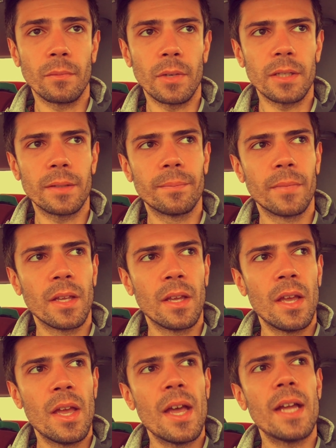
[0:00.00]
Well,
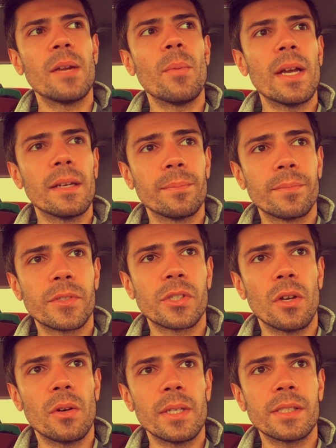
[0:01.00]
anyway,
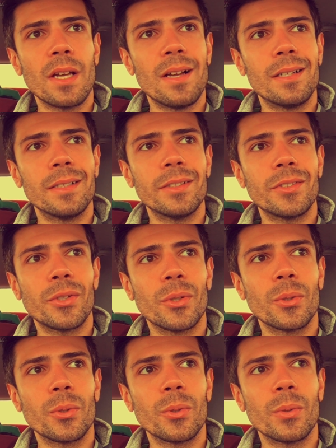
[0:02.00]
so it's on
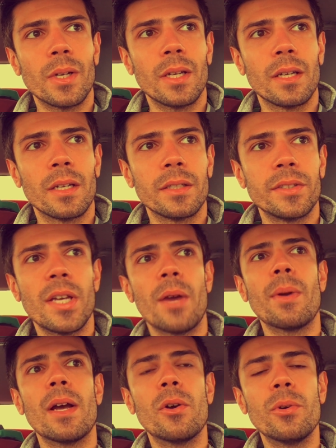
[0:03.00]
to
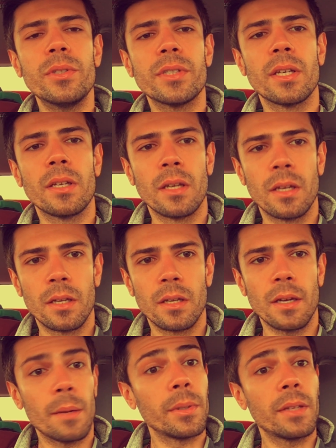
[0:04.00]
Terre Haute.
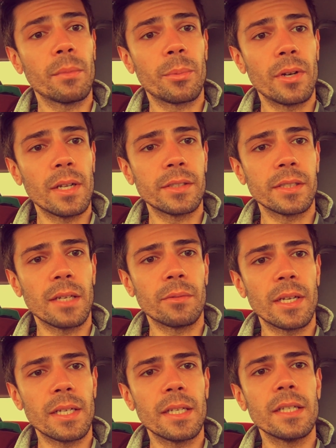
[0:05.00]
I believe I'm pronouncing that
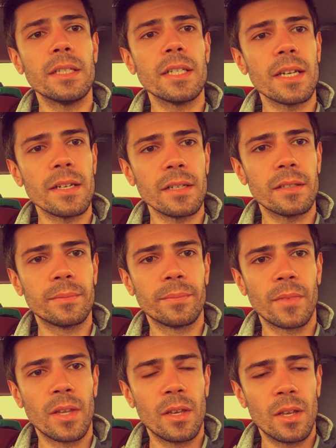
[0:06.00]
right, Indiana.
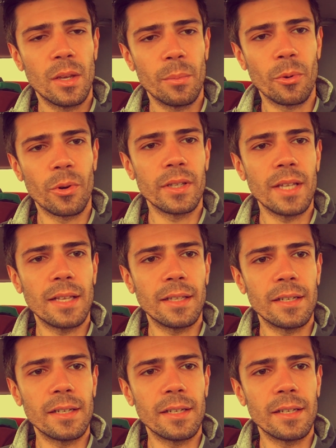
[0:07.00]
More on that